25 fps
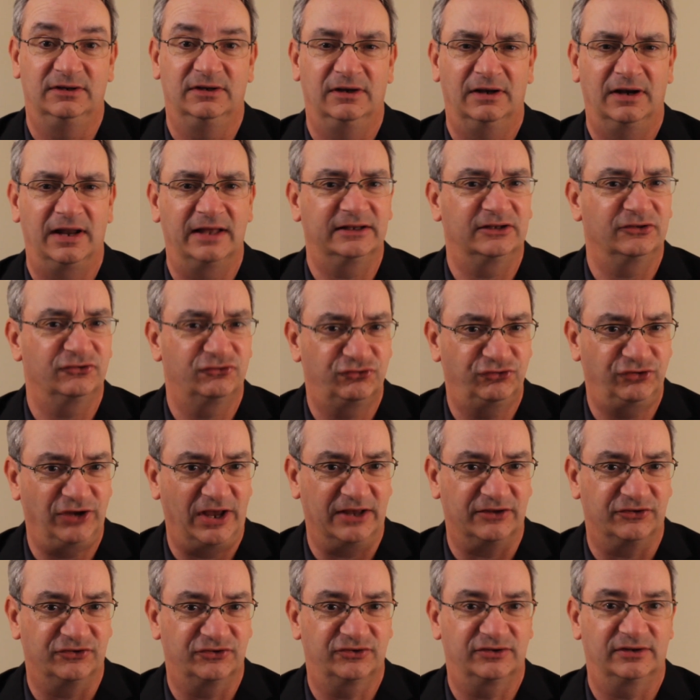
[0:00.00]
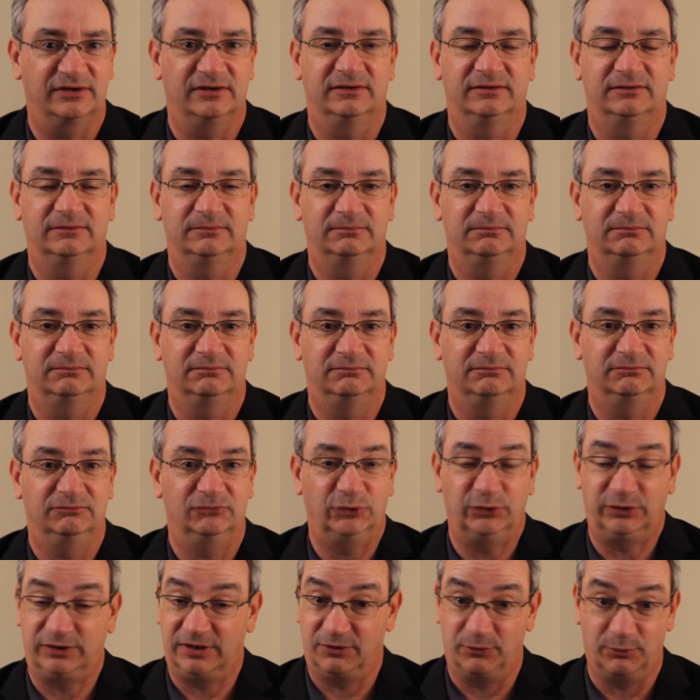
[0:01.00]
Like in chess, you
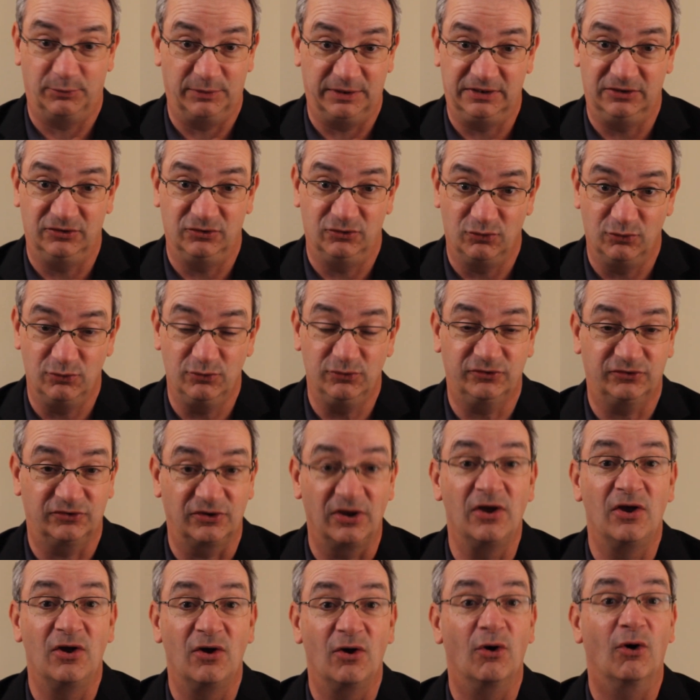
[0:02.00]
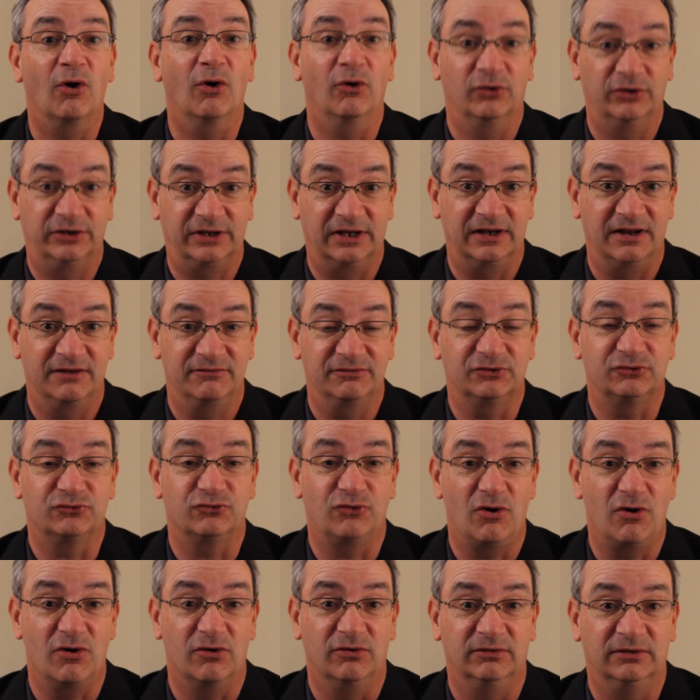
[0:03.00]
can win, lose, or you can have a
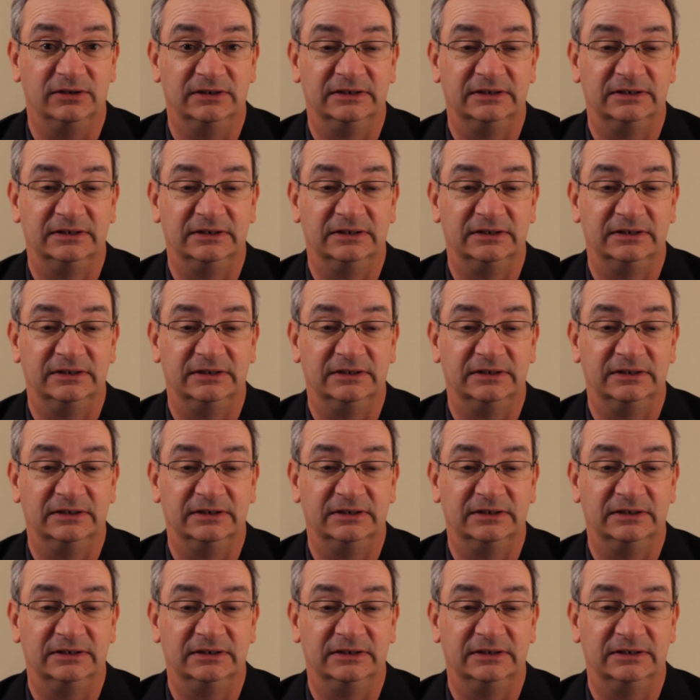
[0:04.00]
draw.